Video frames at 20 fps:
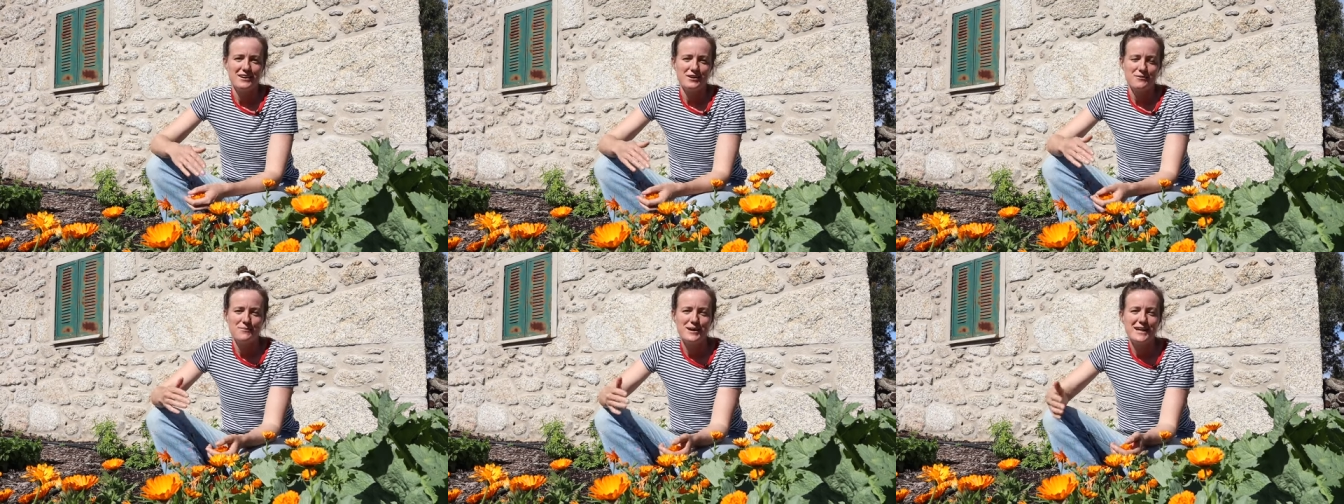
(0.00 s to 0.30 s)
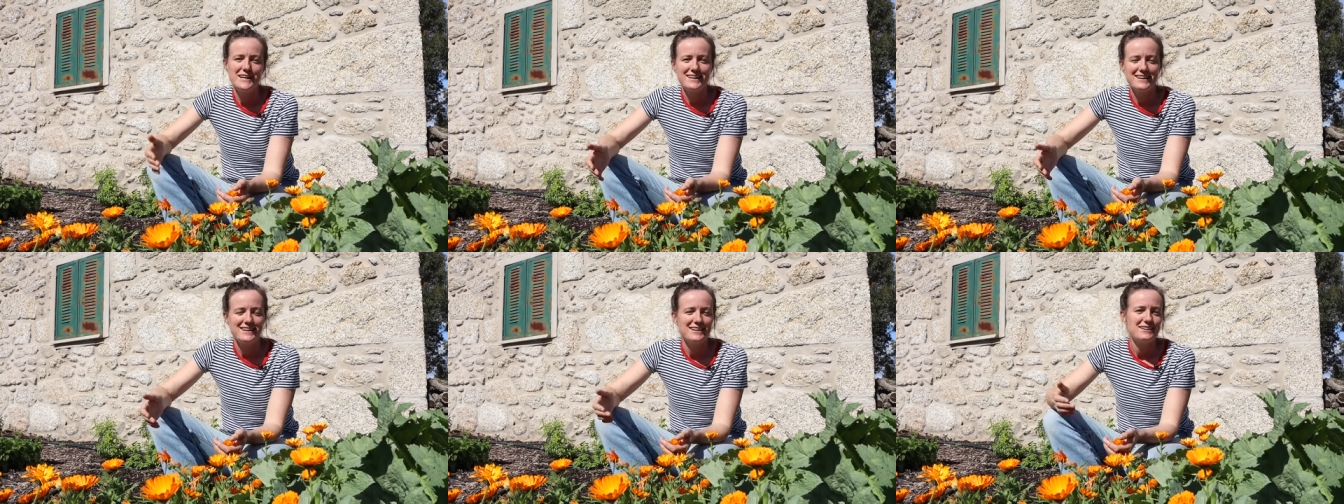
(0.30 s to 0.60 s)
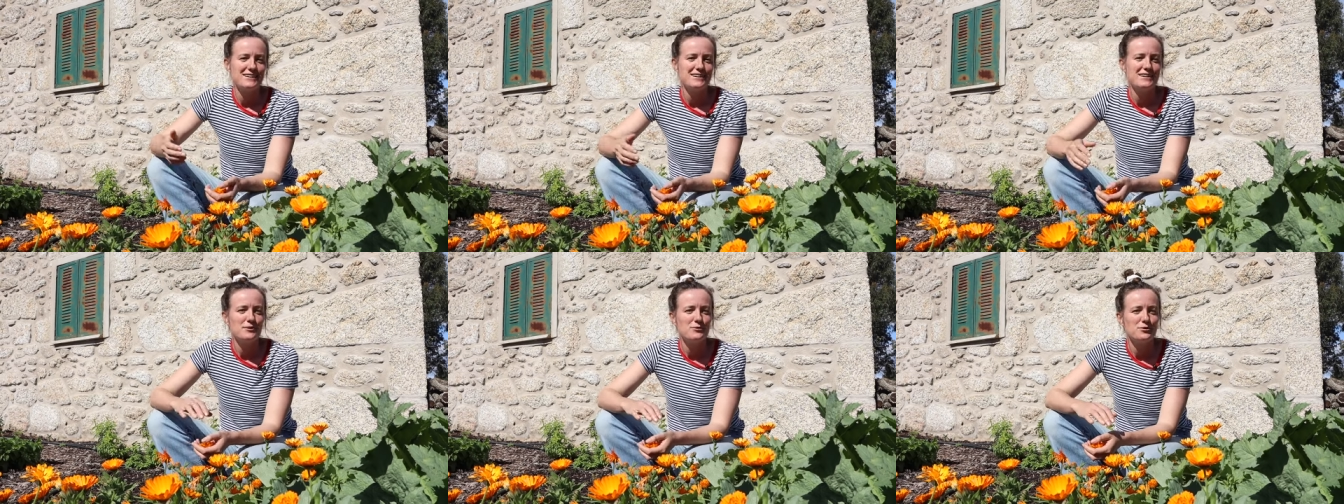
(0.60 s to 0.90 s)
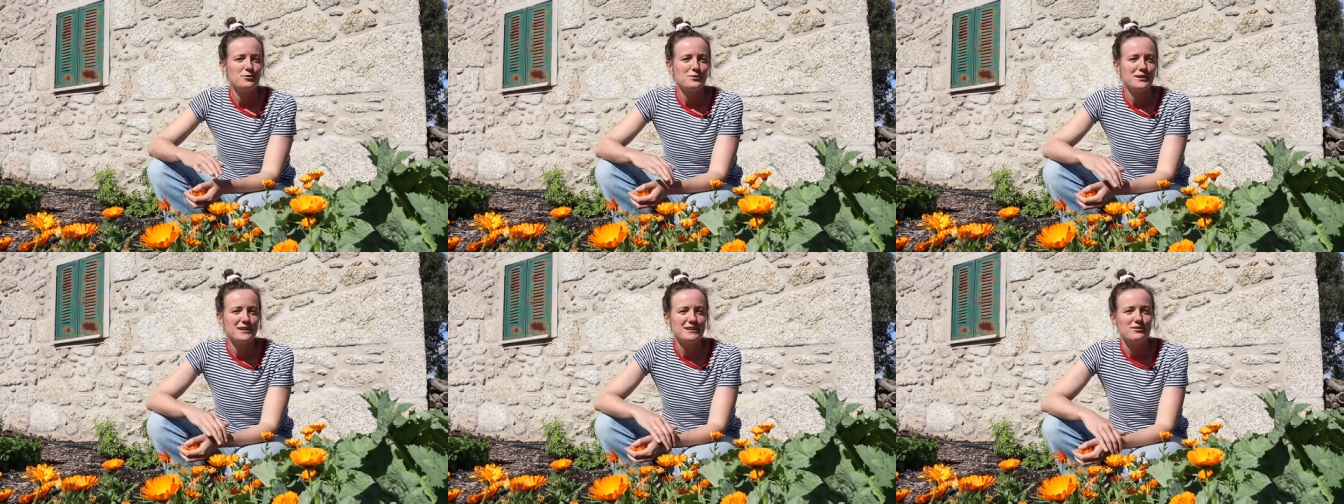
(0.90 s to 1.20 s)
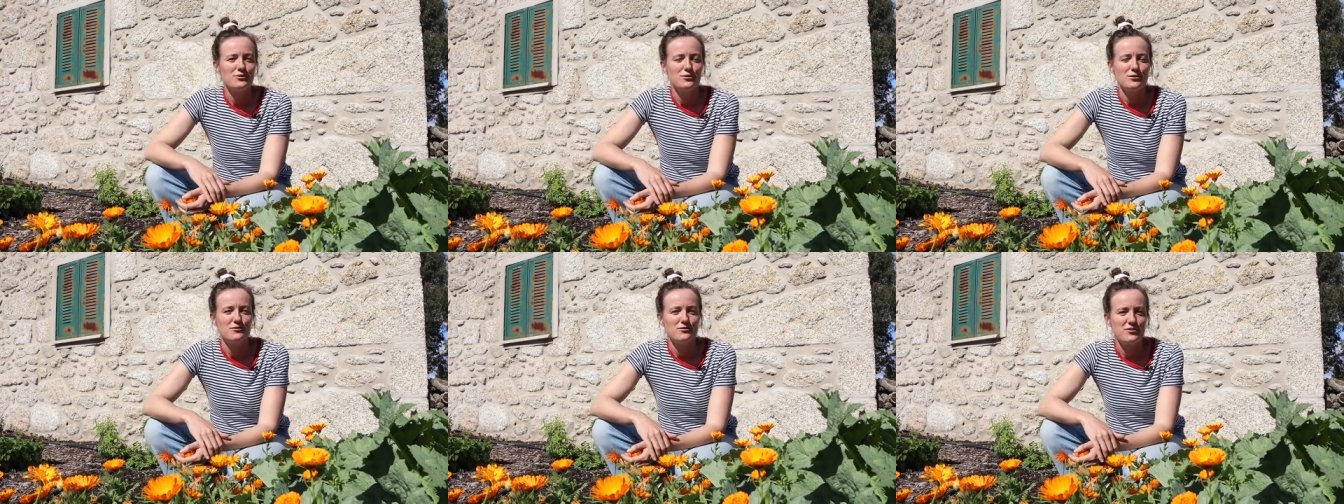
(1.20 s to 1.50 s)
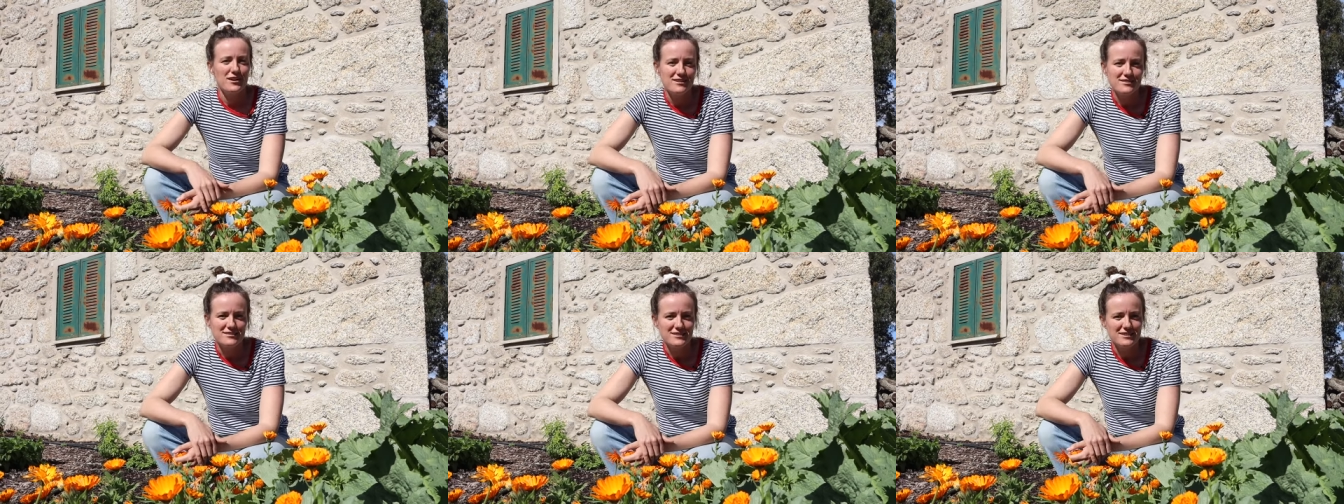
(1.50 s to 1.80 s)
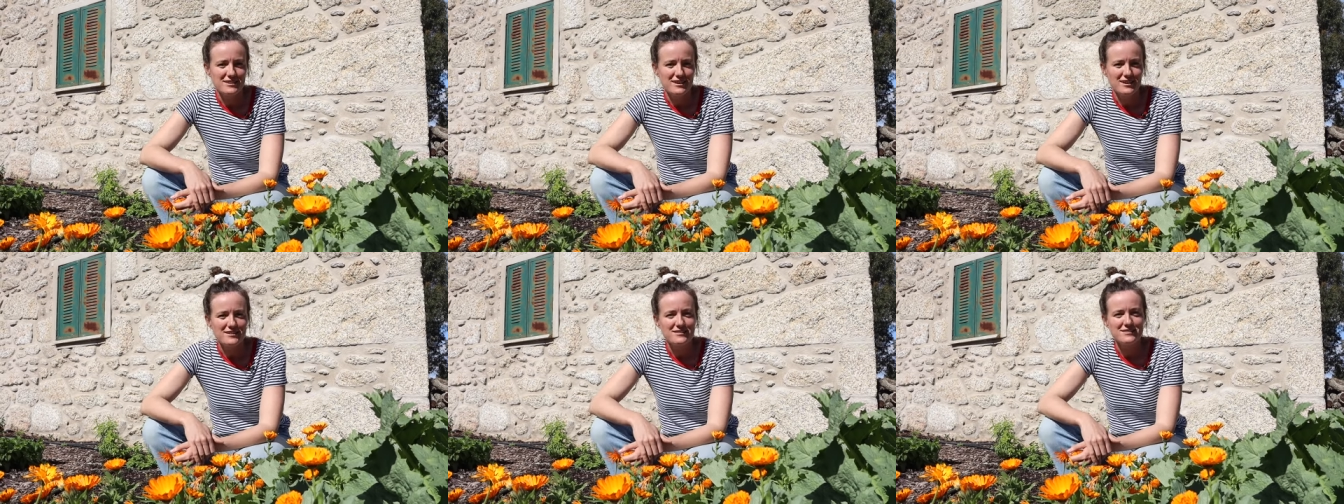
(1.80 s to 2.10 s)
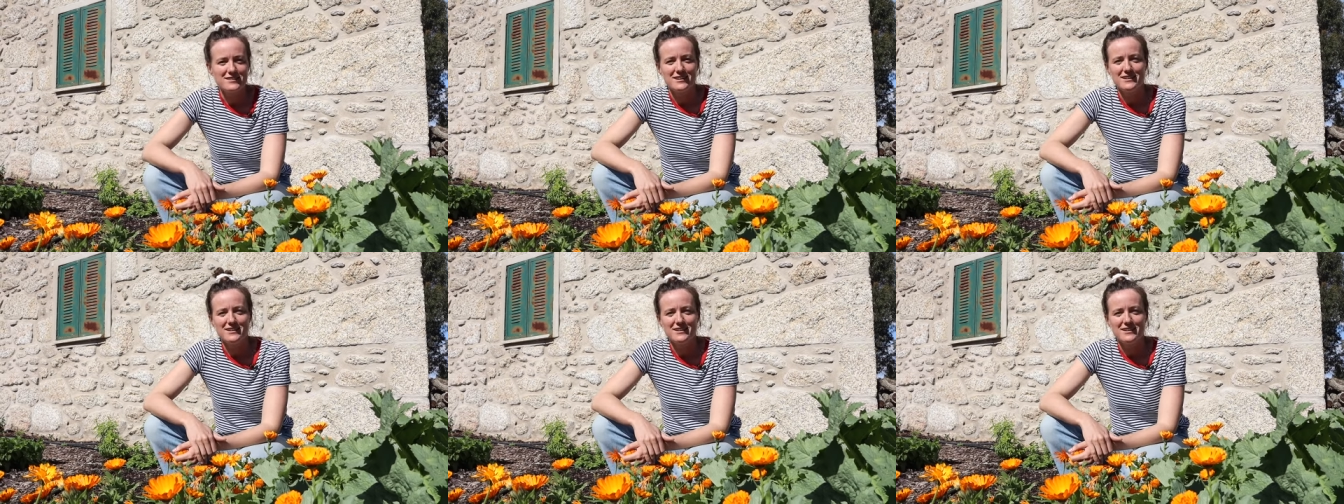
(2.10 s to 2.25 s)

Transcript: made clear that he was willing to invest in us